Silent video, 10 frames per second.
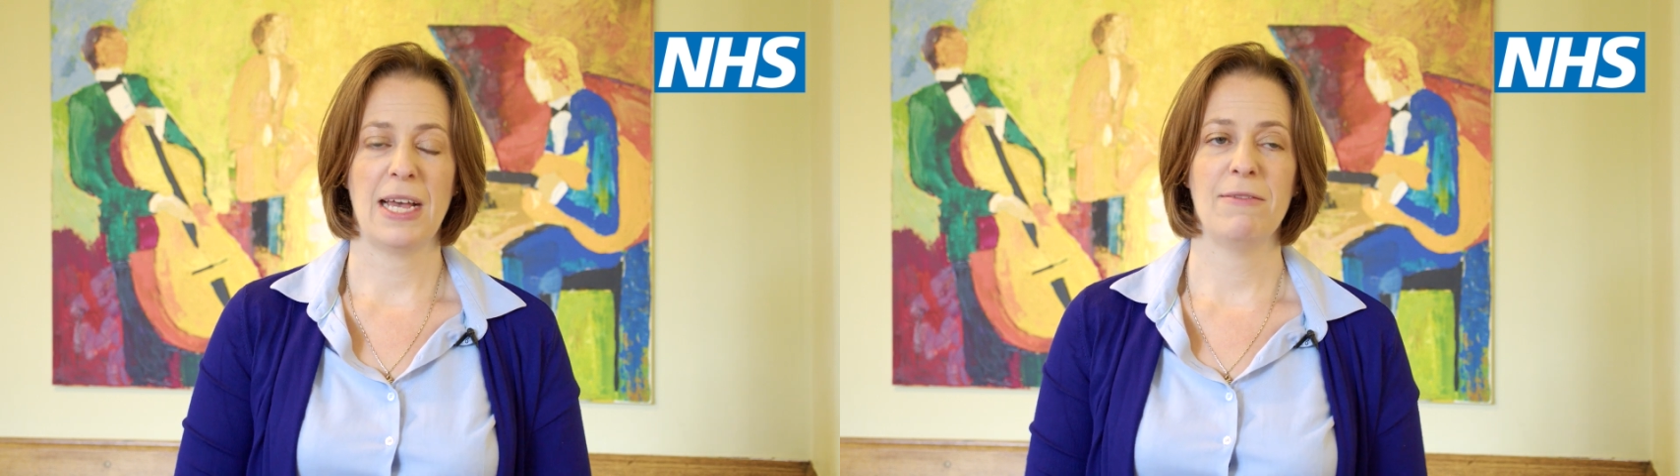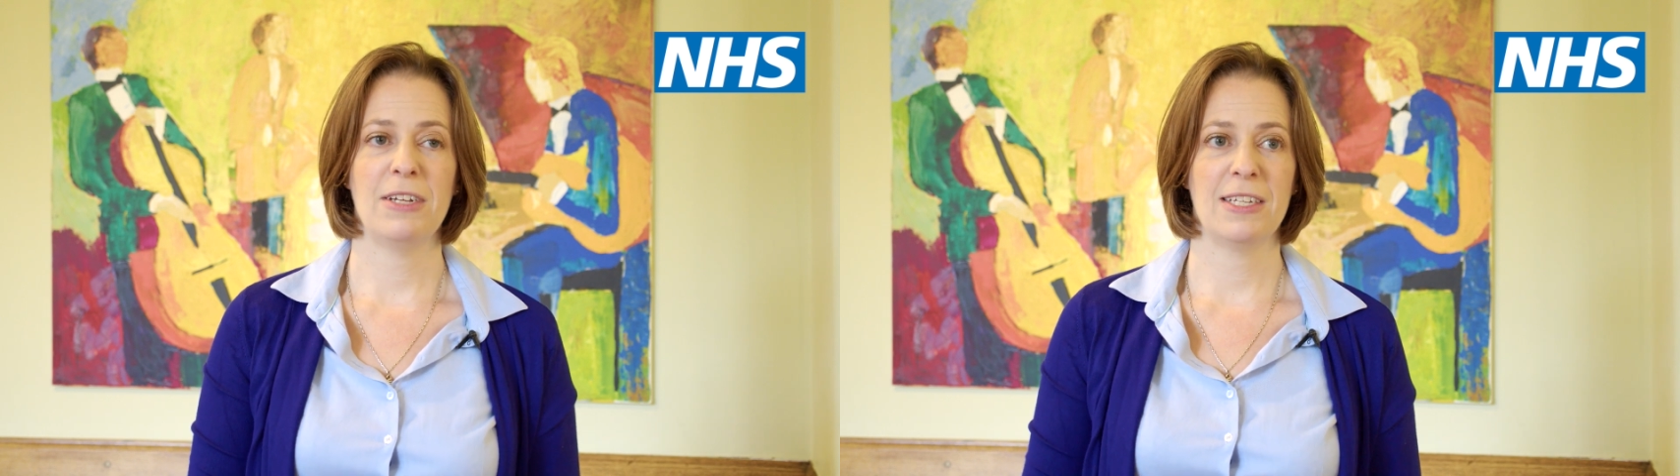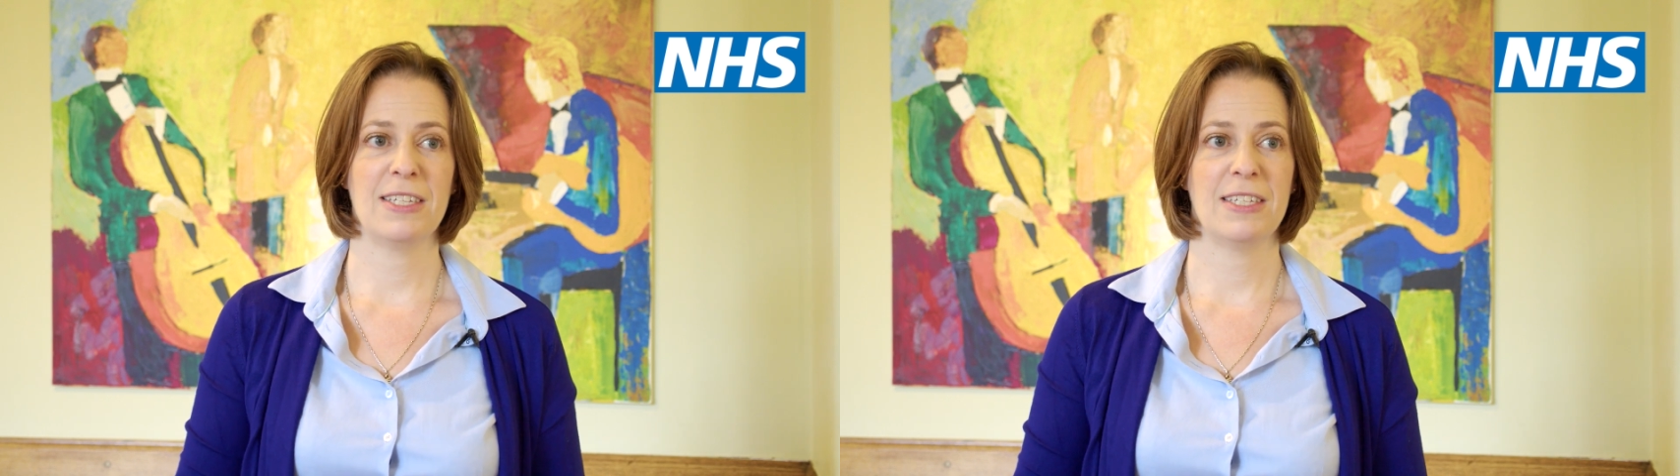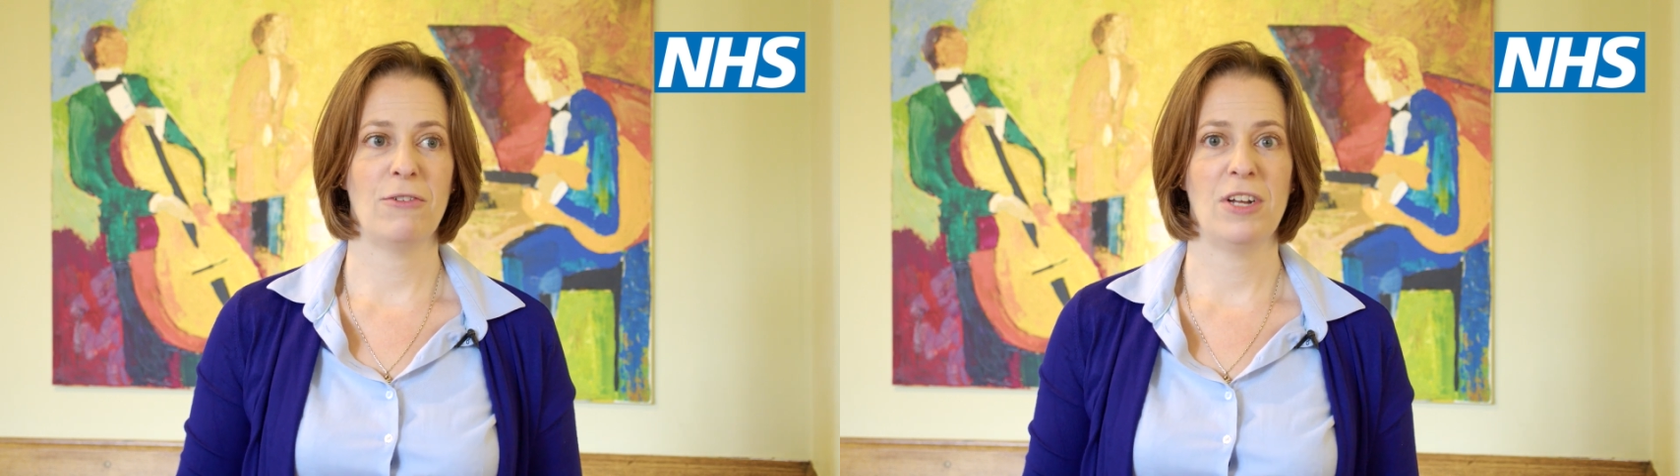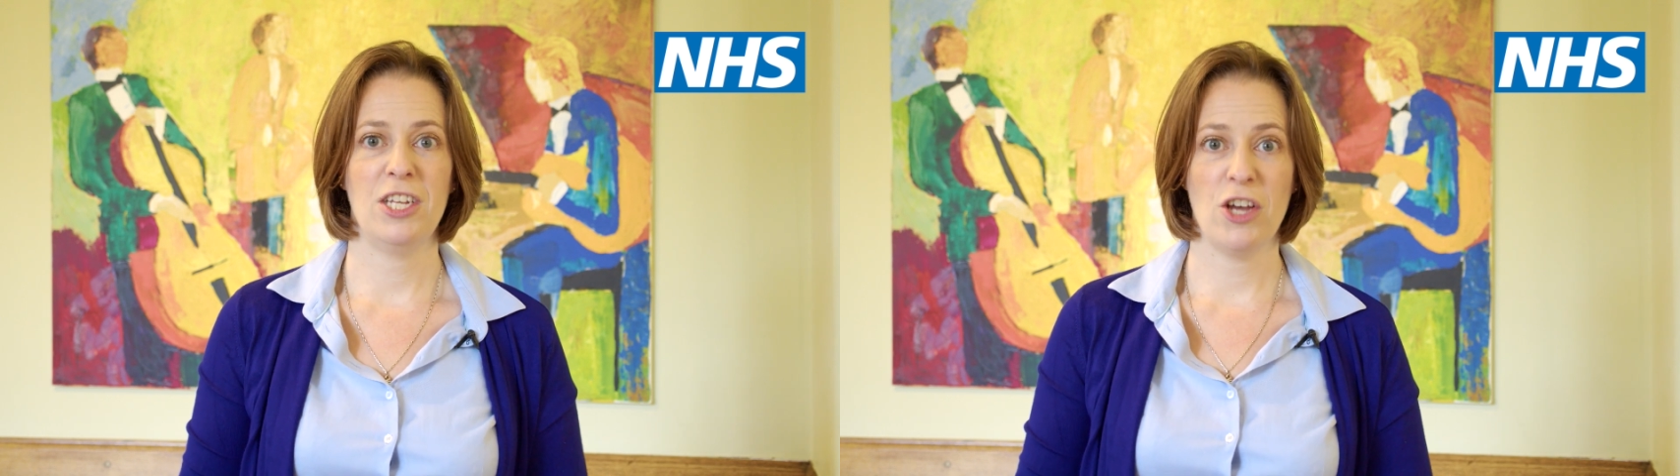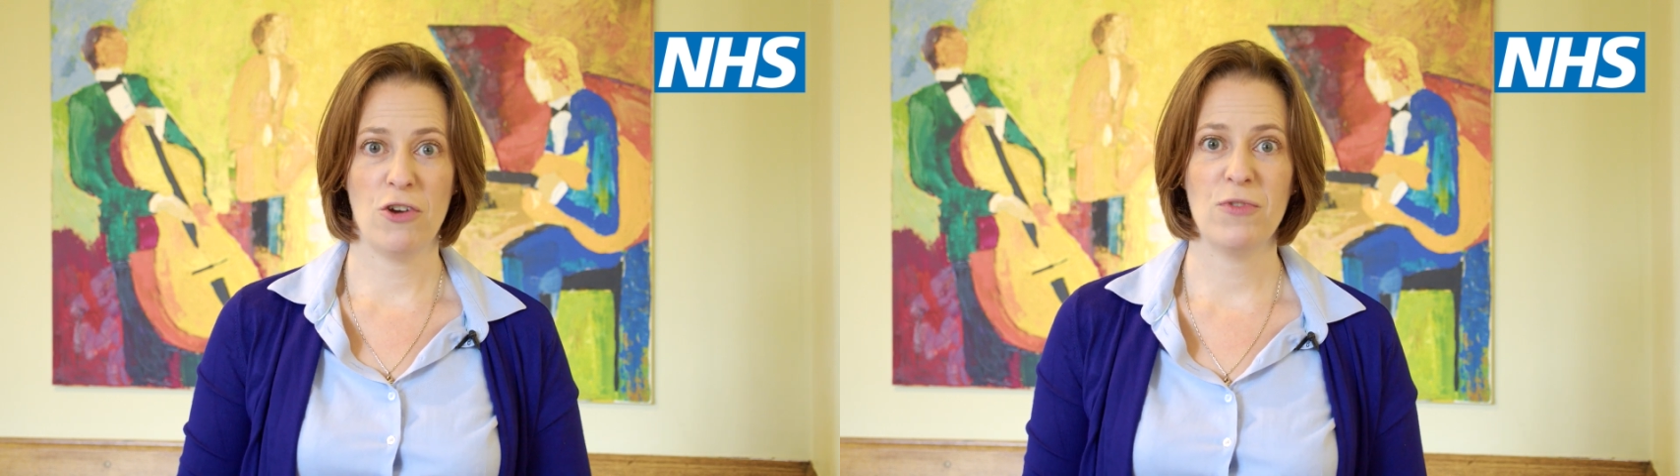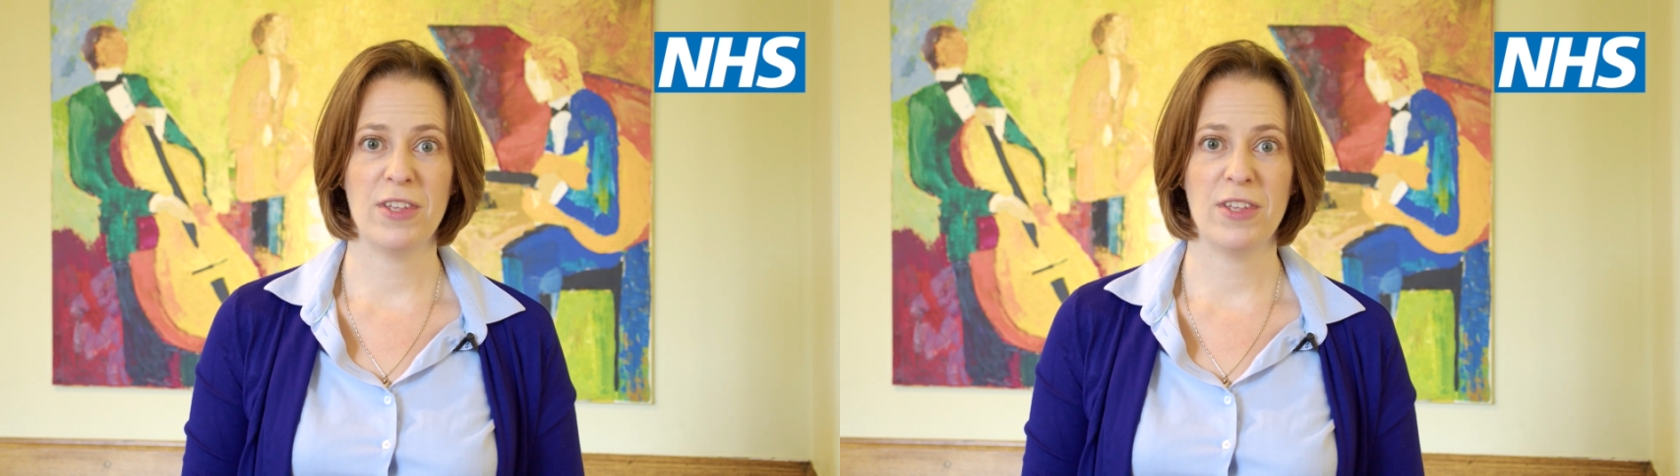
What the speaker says: haven't necessarily known